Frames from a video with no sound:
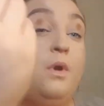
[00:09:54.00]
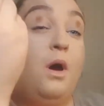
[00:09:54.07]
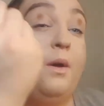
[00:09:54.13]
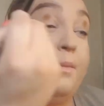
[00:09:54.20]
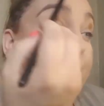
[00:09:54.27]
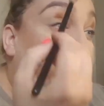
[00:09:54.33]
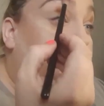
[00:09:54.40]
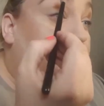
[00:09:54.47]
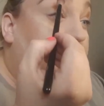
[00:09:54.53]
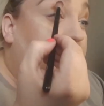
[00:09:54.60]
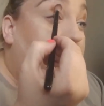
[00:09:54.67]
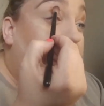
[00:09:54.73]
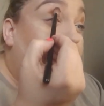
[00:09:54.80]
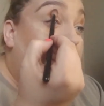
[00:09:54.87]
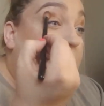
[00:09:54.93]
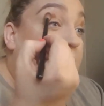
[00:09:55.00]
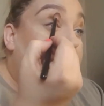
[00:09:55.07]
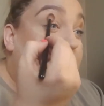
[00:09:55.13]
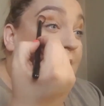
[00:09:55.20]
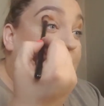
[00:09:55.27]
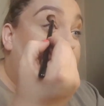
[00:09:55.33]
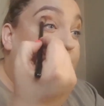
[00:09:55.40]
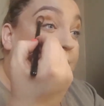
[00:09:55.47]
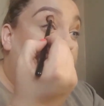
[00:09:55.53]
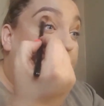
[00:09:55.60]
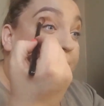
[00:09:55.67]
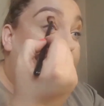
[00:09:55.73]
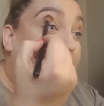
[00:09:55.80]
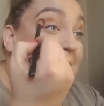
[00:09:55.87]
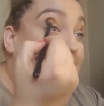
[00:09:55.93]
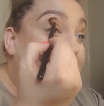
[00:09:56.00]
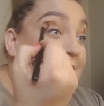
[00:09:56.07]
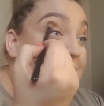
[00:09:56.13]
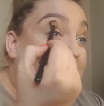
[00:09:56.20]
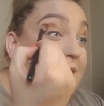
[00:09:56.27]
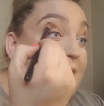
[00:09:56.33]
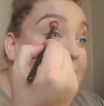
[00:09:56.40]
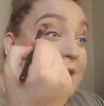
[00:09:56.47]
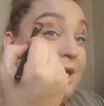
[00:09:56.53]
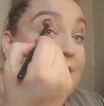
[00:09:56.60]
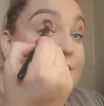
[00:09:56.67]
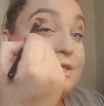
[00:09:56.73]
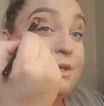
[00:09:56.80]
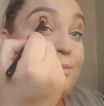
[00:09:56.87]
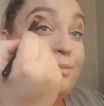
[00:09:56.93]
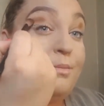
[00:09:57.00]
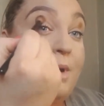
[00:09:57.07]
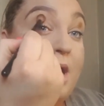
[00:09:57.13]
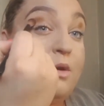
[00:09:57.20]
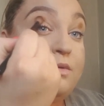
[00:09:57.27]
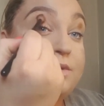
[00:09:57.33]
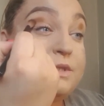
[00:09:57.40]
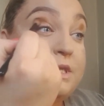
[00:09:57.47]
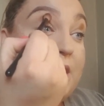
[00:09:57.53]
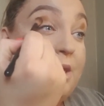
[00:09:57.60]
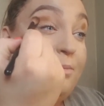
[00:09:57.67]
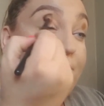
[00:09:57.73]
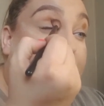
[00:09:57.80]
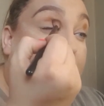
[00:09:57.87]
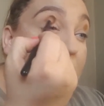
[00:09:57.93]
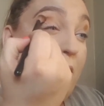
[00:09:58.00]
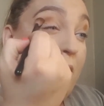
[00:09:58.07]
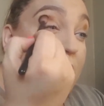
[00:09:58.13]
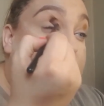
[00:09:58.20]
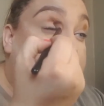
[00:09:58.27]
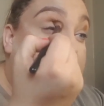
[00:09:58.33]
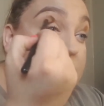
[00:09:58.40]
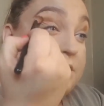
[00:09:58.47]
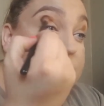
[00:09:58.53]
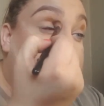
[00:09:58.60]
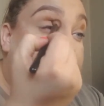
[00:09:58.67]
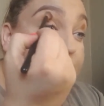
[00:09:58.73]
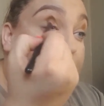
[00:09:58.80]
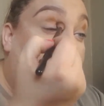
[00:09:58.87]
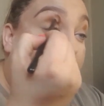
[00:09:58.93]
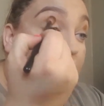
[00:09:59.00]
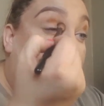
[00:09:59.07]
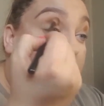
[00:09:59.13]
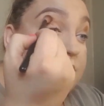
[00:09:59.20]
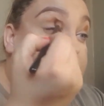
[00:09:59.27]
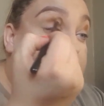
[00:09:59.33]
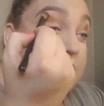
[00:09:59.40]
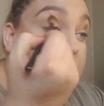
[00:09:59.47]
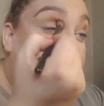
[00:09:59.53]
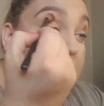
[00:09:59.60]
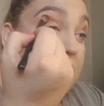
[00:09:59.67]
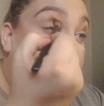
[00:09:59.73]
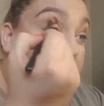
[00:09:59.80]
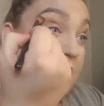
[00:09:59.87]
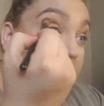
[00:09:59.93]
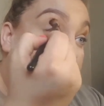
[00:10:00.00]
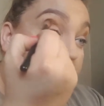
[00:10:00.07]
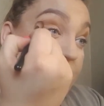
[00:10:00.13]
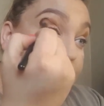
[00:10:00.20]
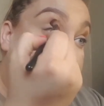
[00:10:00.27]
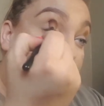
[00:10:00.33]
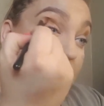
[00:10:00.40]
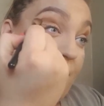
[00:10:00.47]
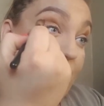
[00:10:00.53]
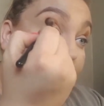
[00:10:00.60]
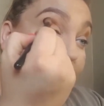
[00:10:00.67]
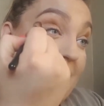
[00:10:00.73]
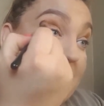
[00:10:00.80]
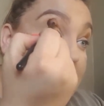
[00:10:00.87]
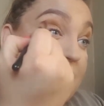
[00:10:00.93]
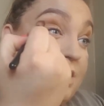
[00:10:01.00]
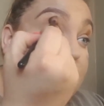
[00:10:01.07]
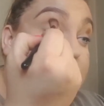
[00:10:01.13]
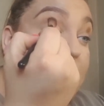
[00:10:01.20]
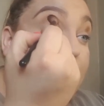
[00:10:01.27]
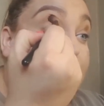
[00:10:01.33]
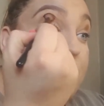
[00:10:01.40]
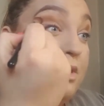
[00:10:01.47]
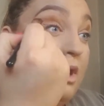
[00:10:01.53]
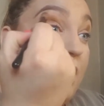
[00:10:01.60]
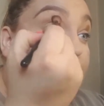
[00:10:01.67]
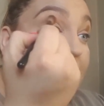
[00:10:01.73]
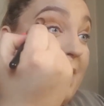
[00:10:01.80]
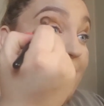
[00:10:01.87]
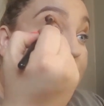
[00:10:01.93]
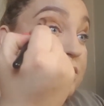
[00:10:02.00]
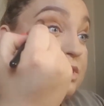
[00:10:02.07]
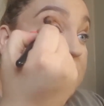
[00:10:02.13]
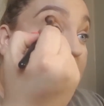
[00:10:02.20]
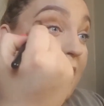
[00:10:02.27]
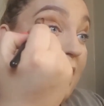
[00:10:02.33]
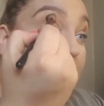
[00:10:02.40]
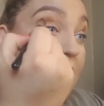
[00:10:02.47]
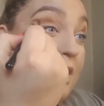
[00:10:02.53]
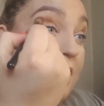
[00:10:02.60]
Right. Now, blending is the most important part of not making yourself look like Pat Butcher.